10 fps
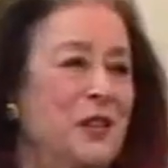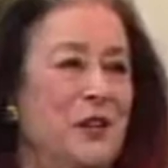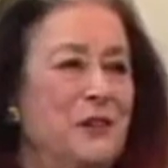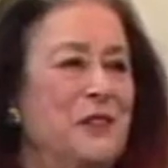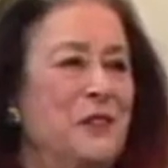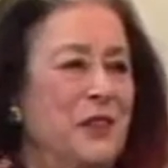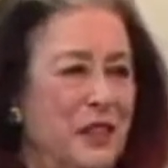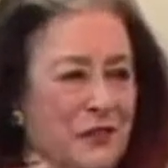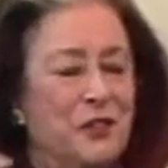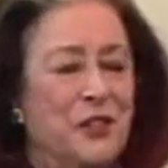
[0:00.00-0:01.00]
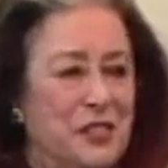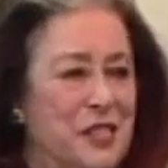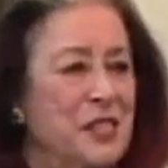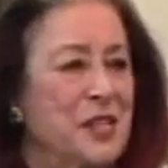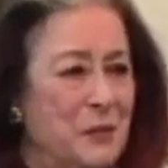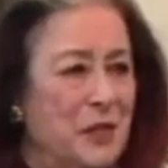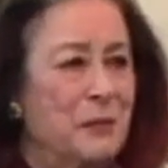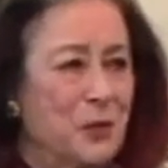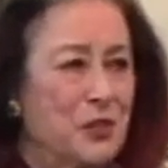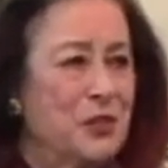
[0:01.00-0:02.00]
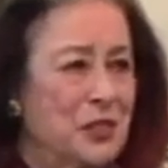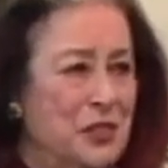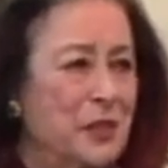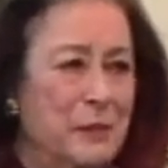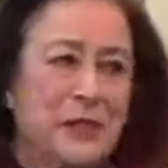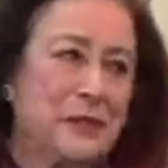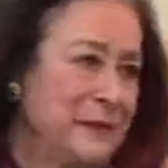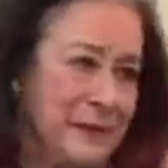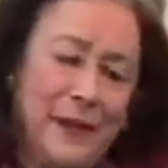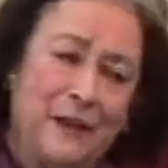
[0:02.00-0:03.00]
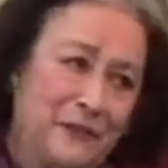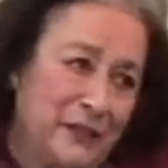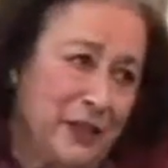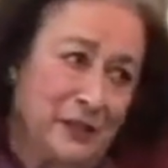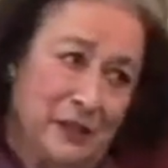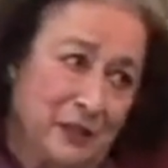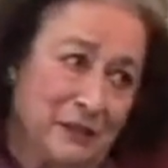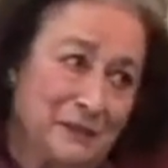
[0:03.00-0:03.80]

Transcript: you don't you think if you're going to see something commercial, it's going to be not very good.